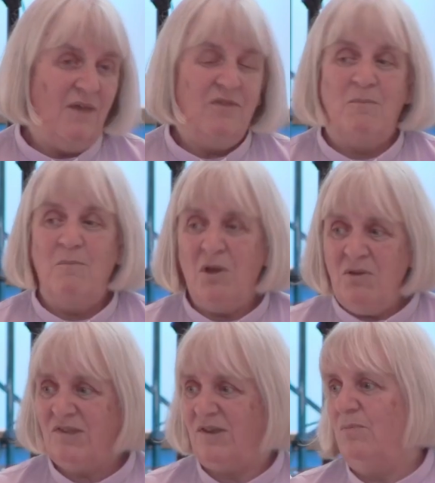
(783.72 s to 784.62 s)
The
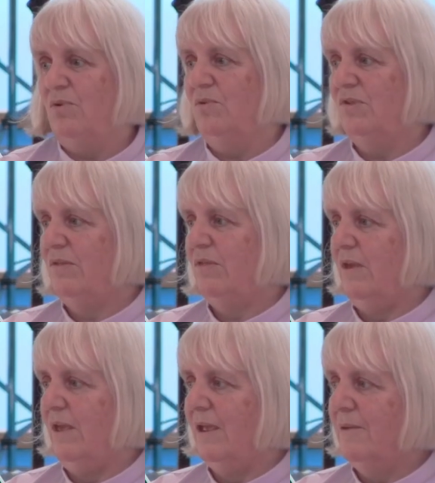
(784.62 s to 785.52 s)
most important
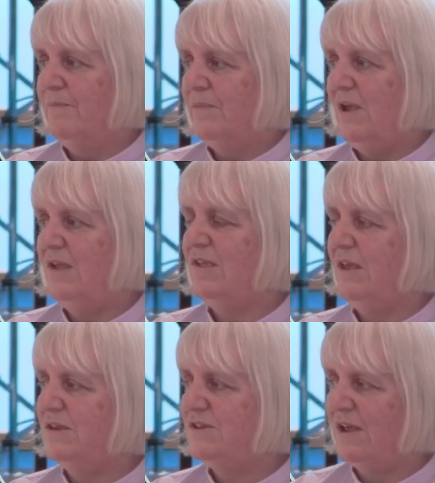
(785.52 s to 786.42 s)
thing is that
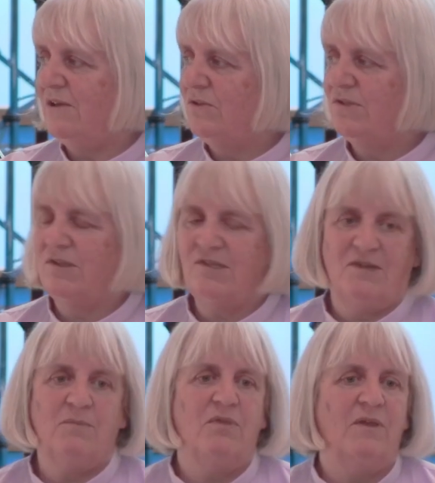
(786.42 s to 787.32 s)
it tells us
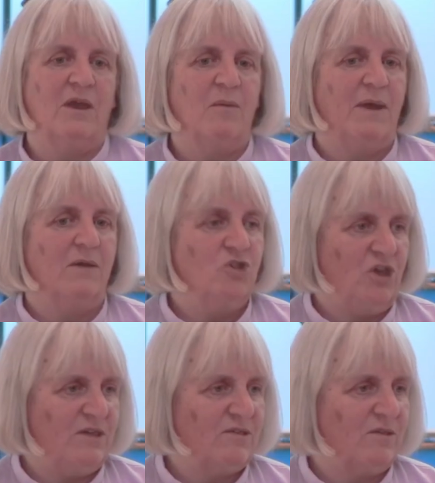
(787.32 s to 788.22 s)
something about
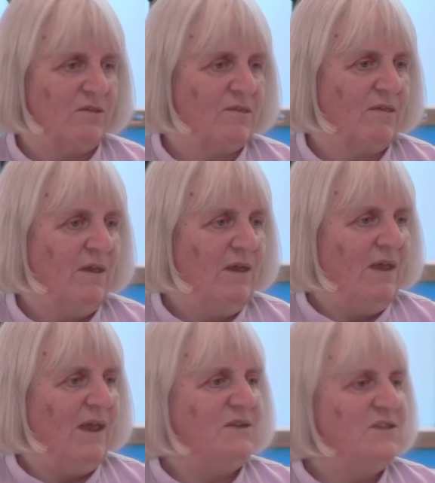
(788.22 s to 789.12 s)
Jesus.
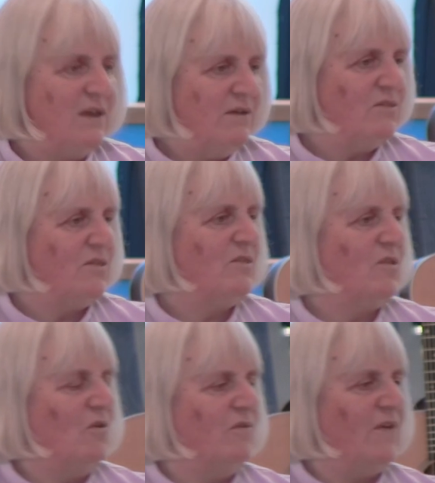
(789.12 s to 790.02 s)
It tells us
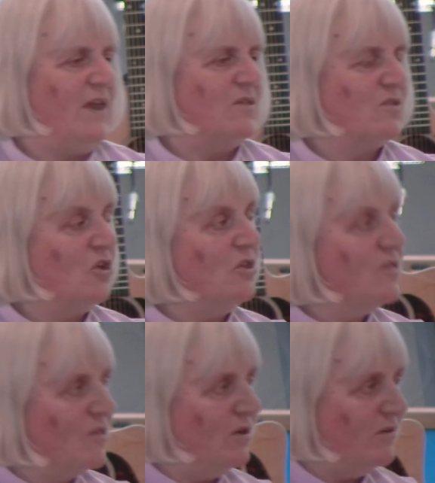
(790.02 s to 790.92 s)
of his
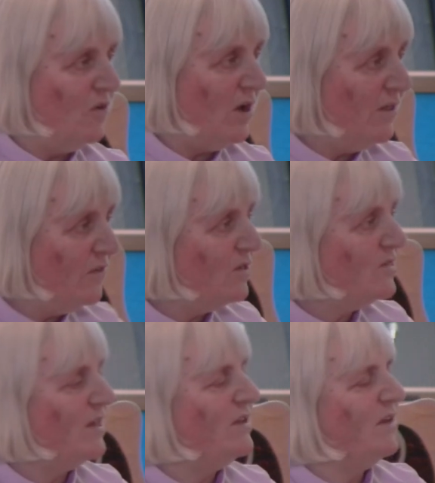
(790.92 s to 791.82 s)
concern for
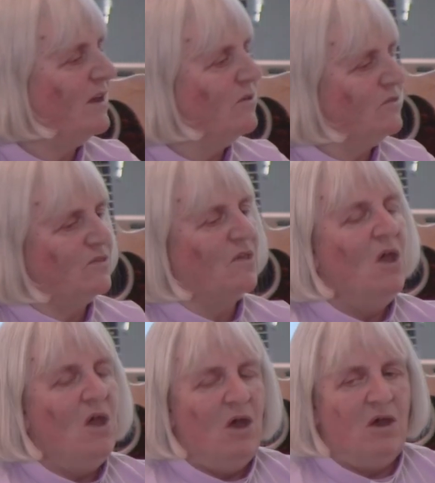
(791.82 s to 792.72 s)
others. He tells us
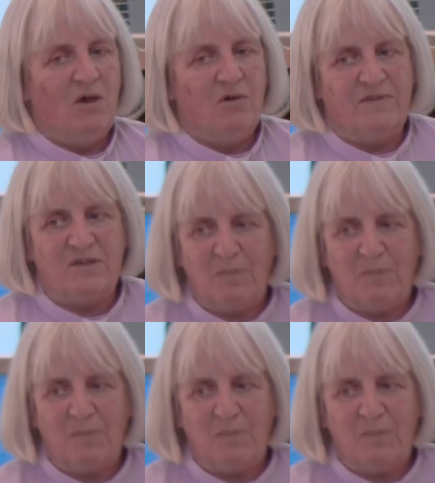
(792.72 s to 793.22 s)
of his